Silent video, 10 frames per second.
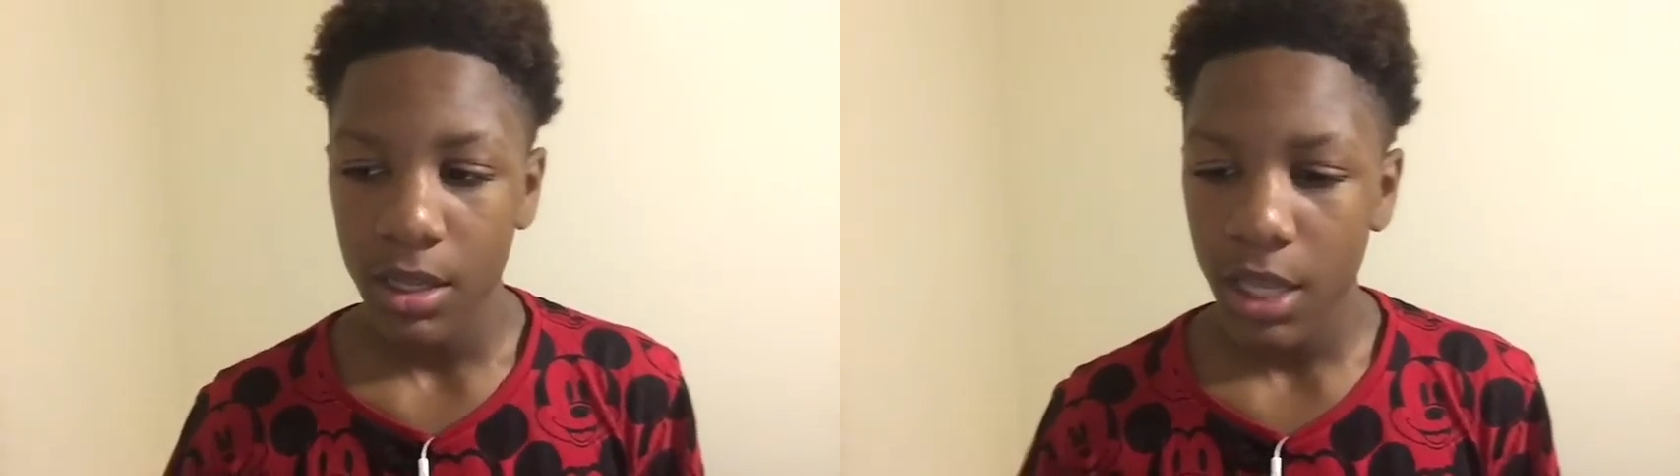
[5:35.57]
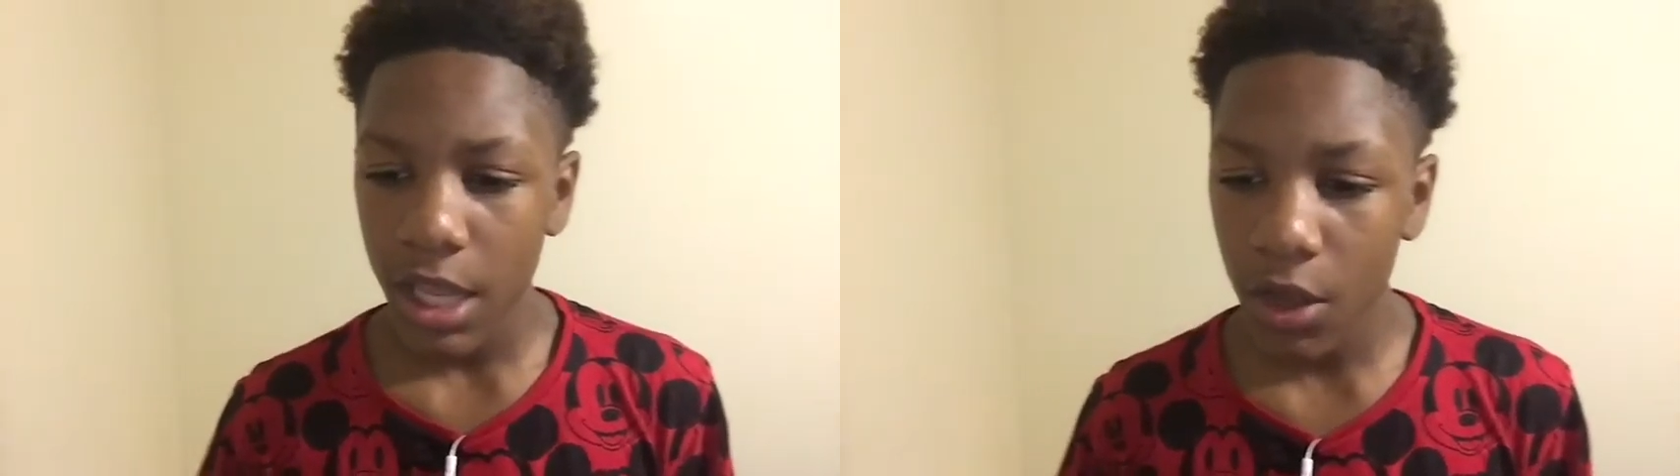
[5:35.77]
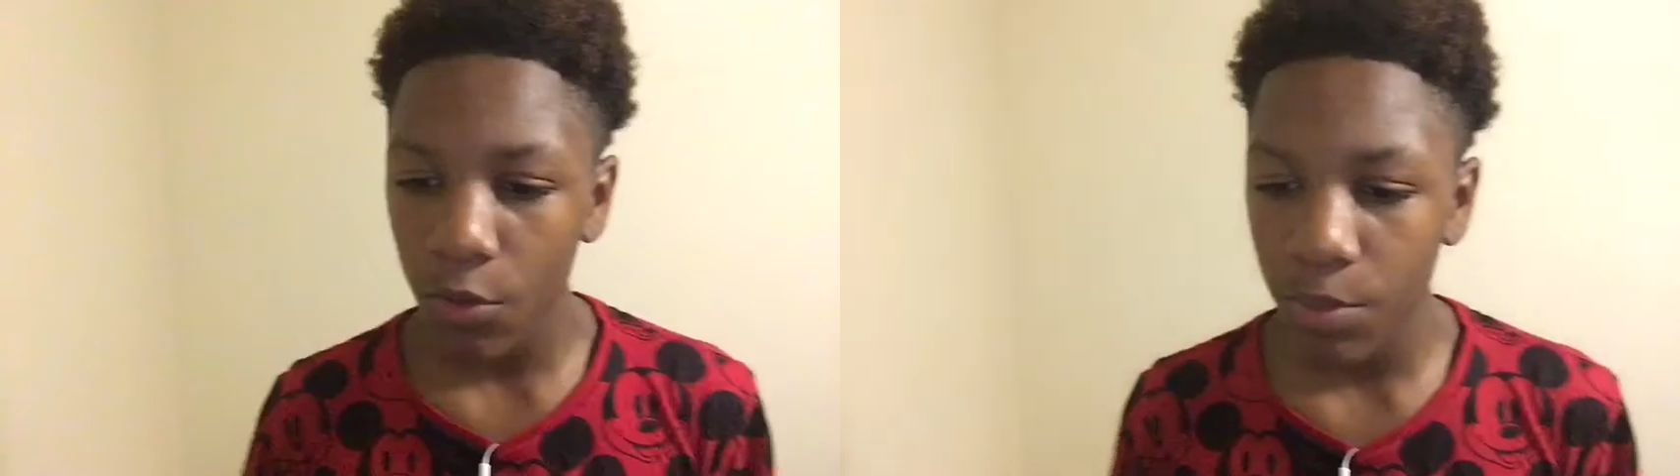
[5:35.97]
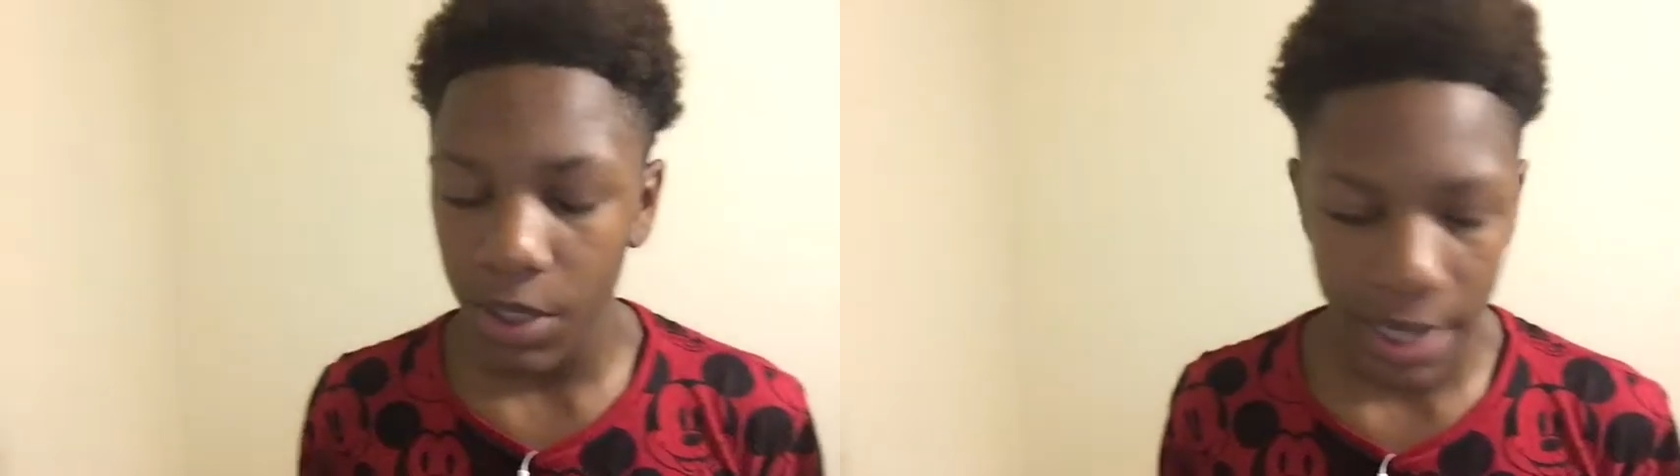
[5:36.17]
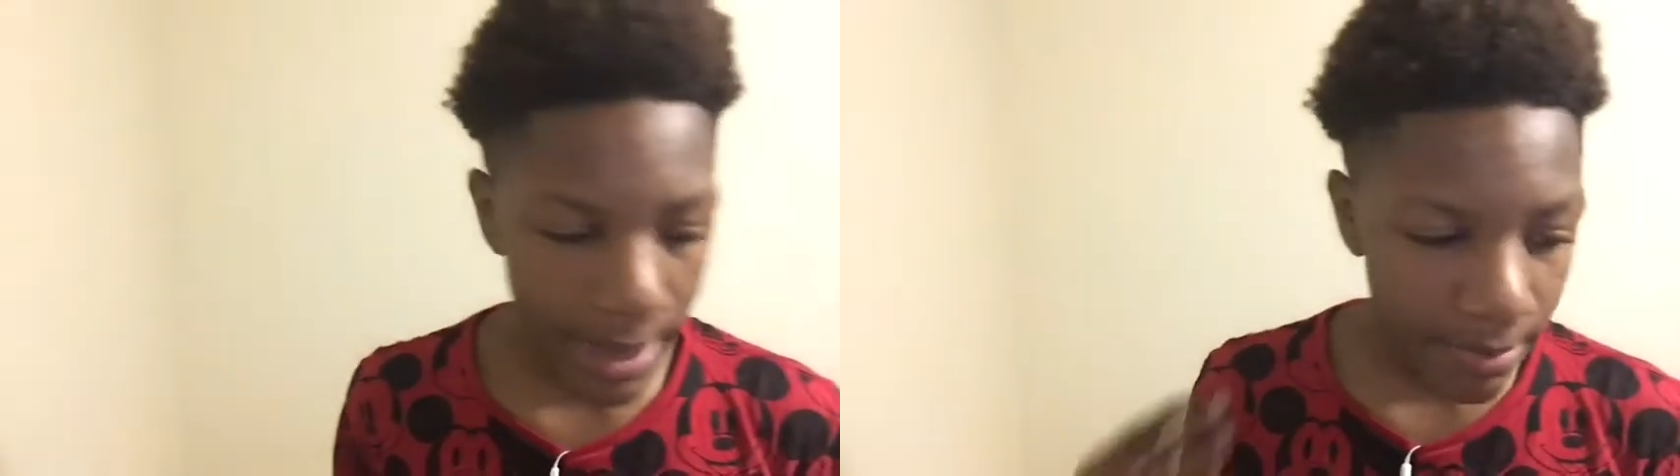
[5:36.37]
He gonna
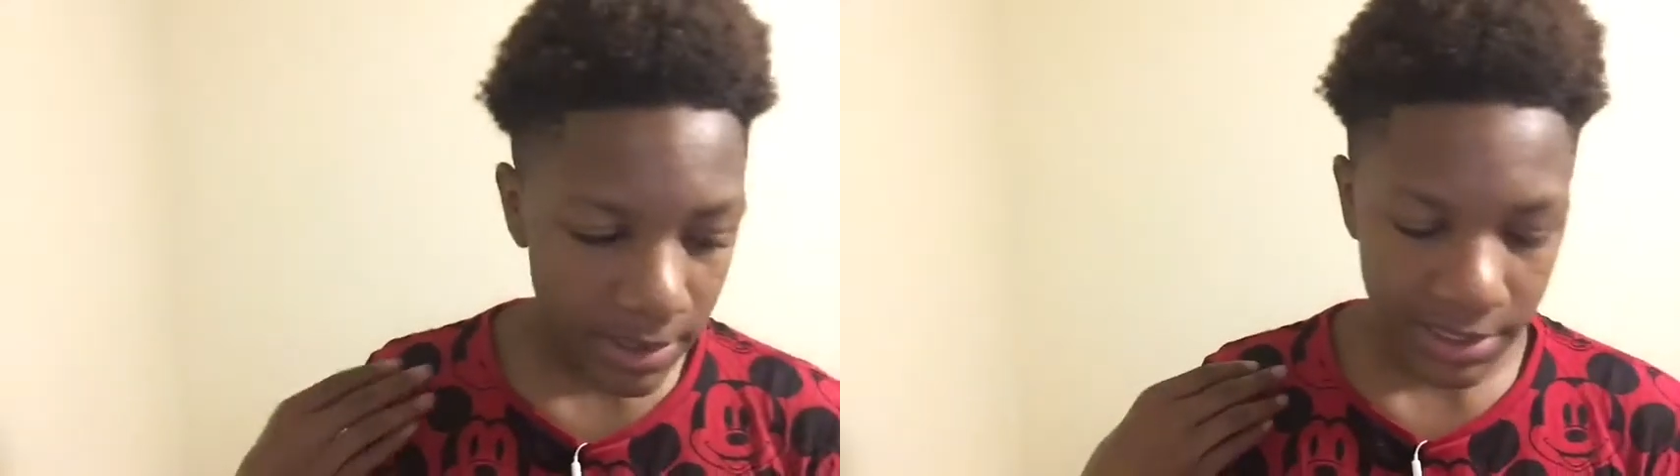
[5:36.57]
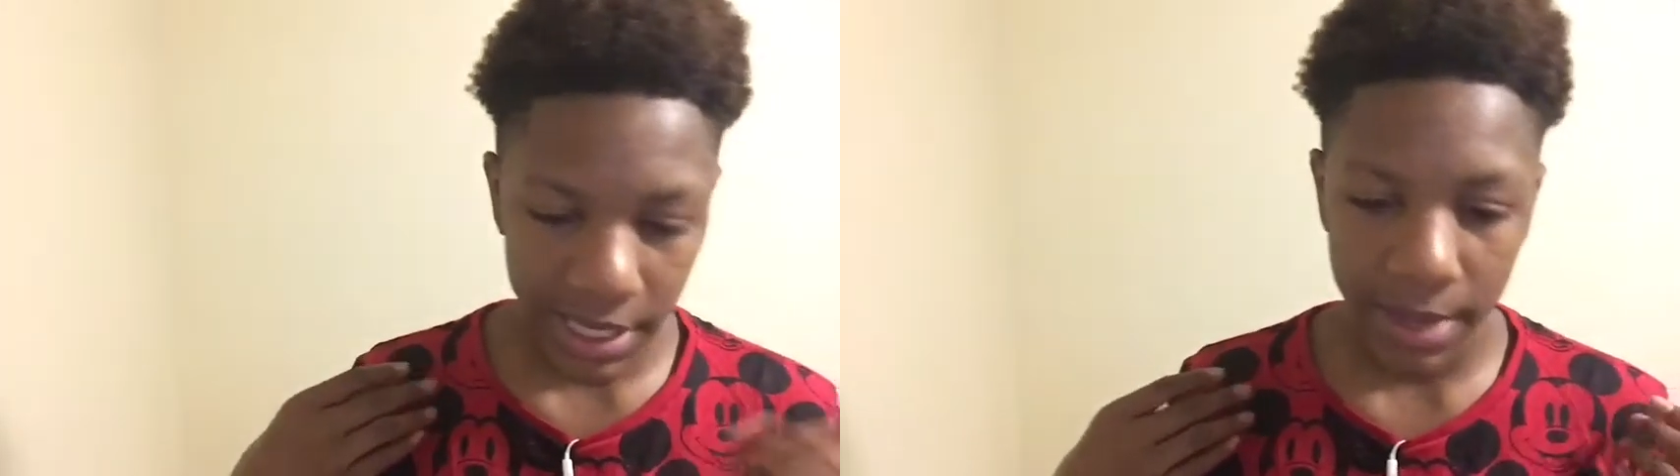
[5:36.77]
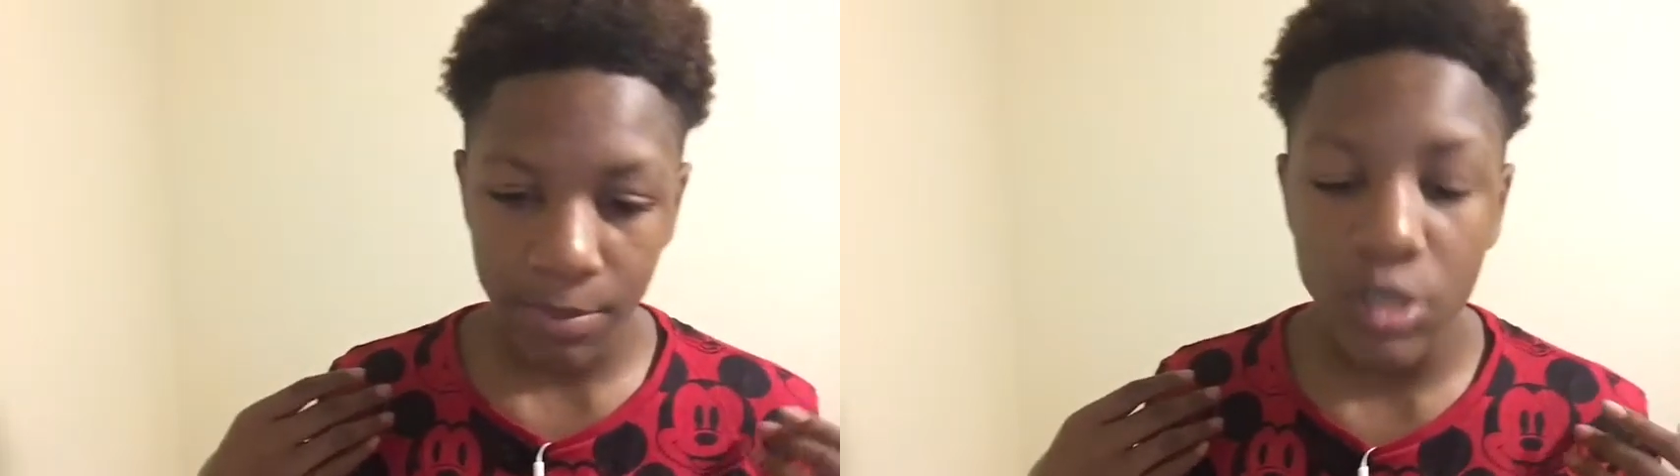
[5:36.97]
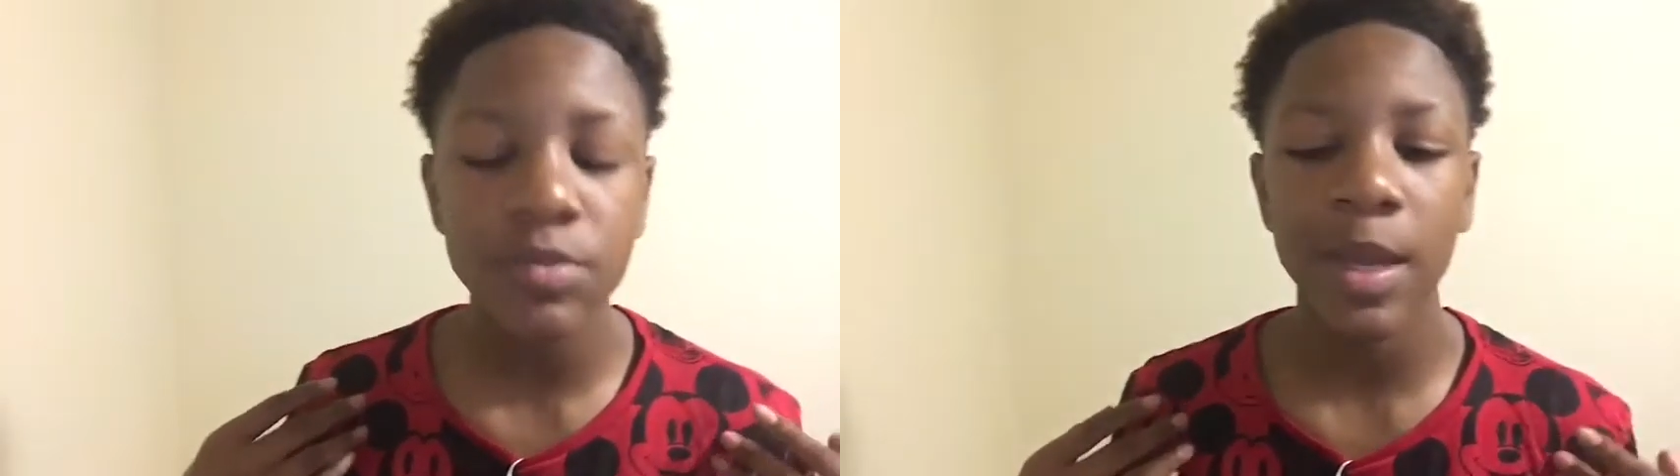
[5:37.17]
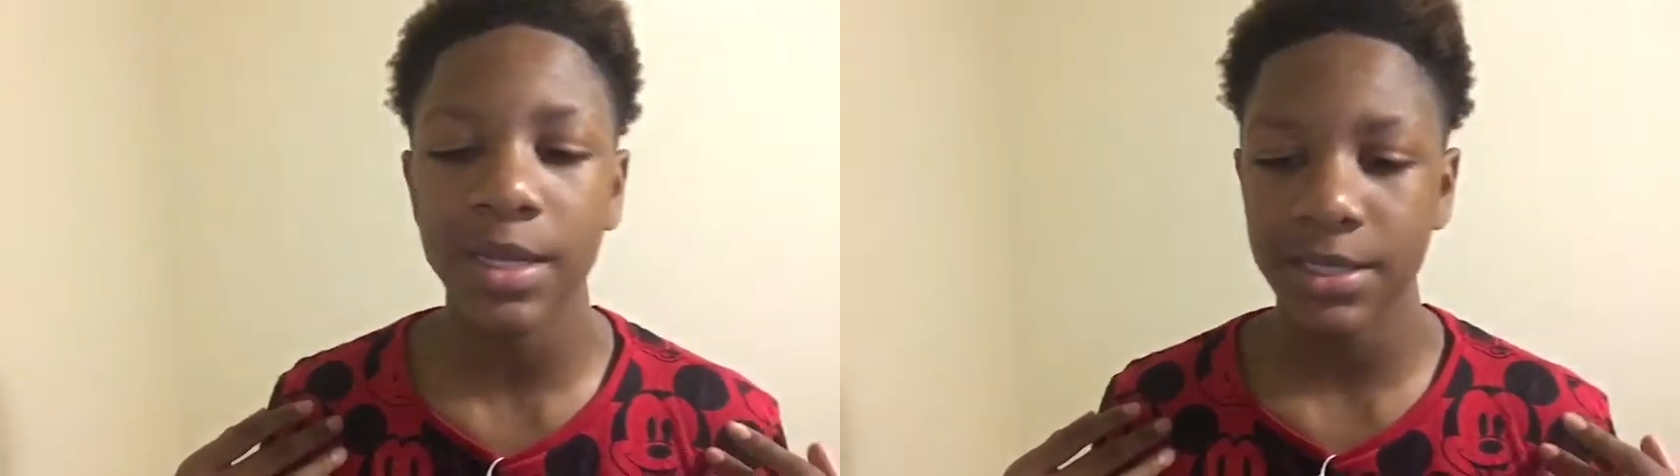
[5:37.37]
put him and Zane
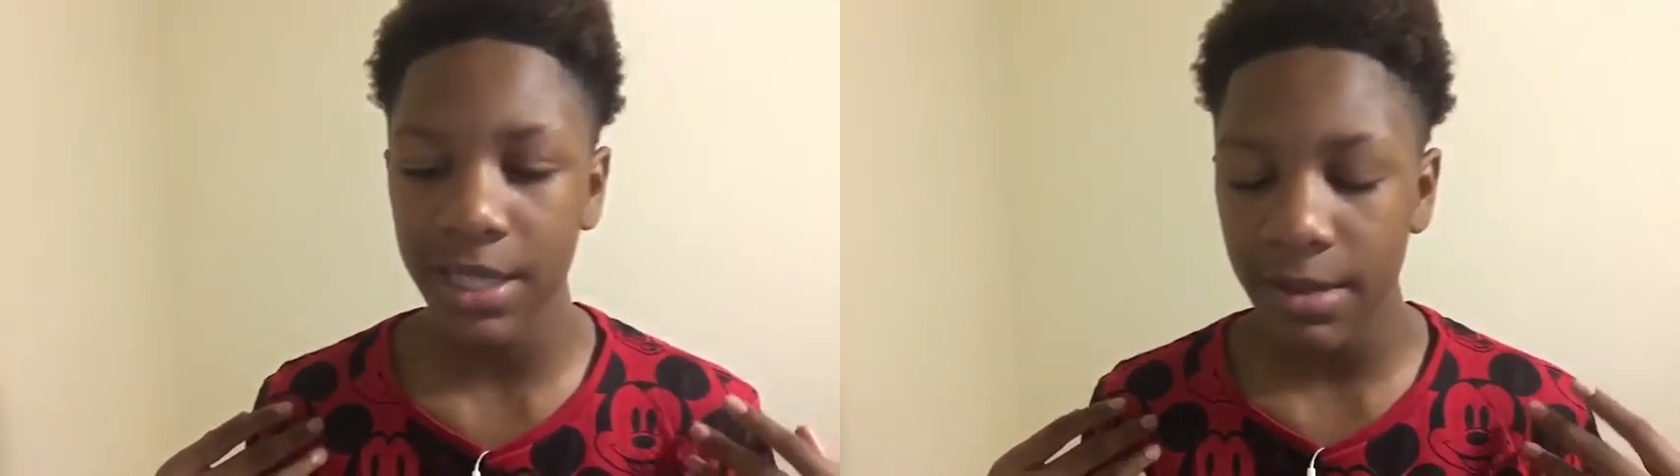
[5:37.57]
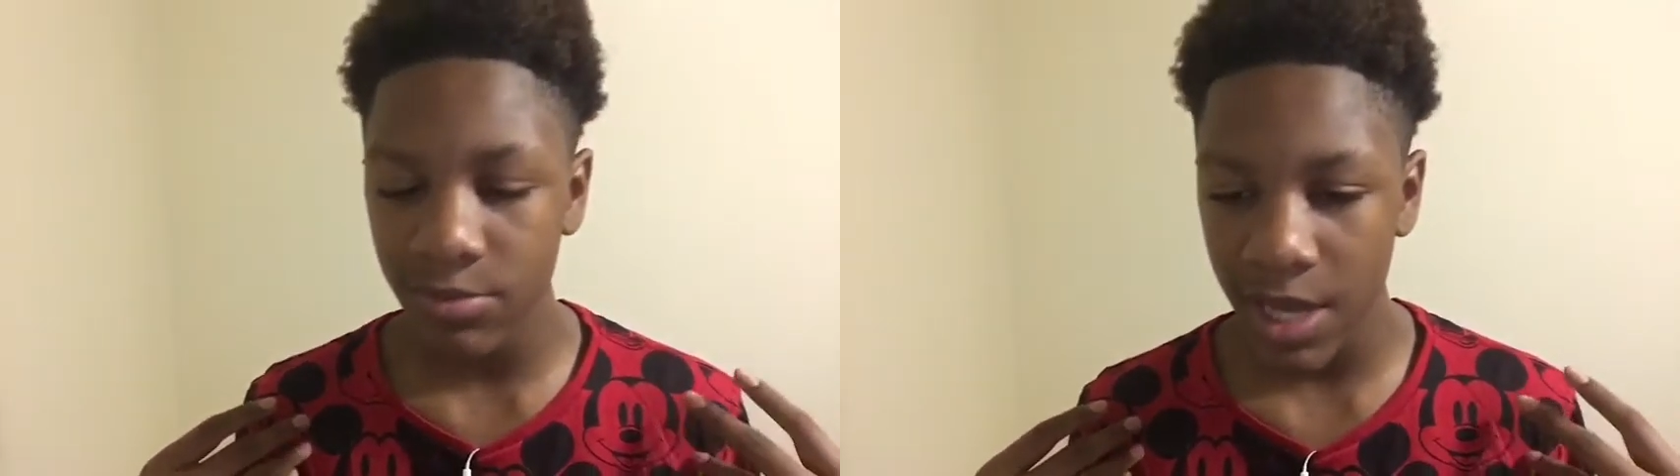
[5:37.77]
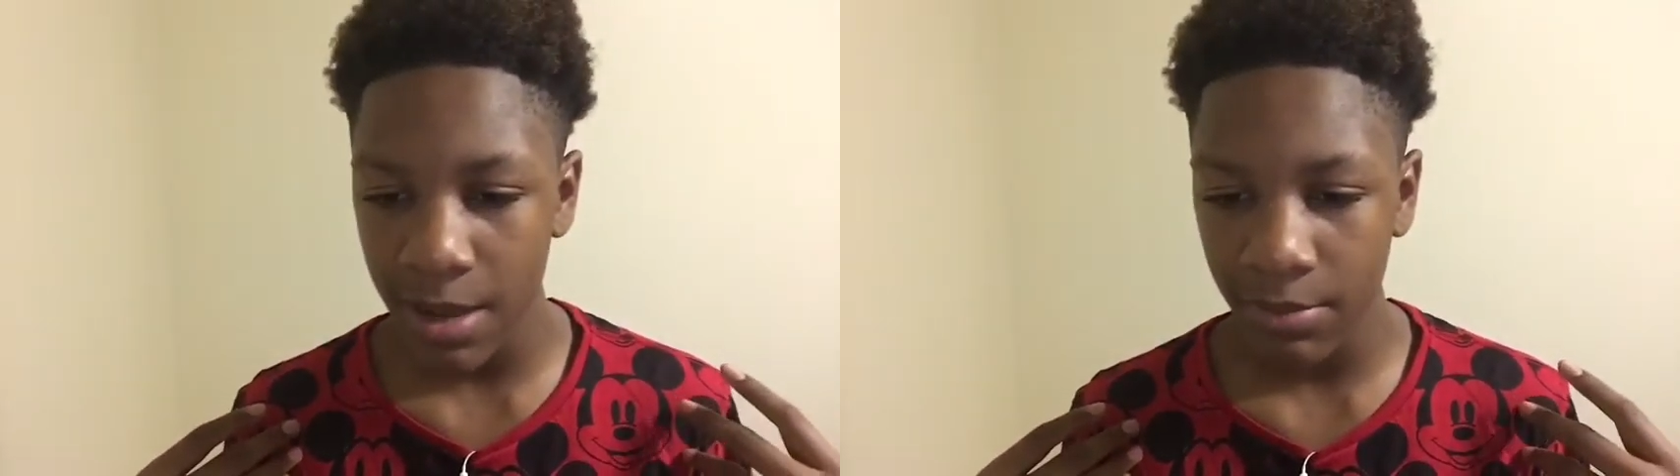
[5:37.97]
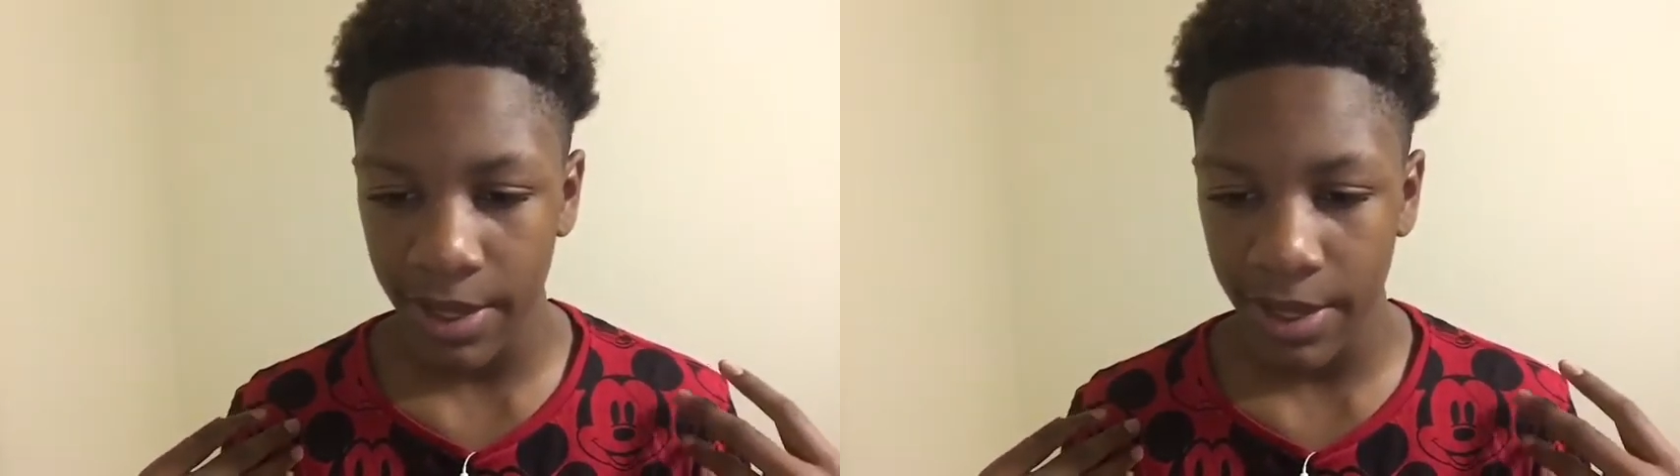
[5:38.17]
push me at the same time,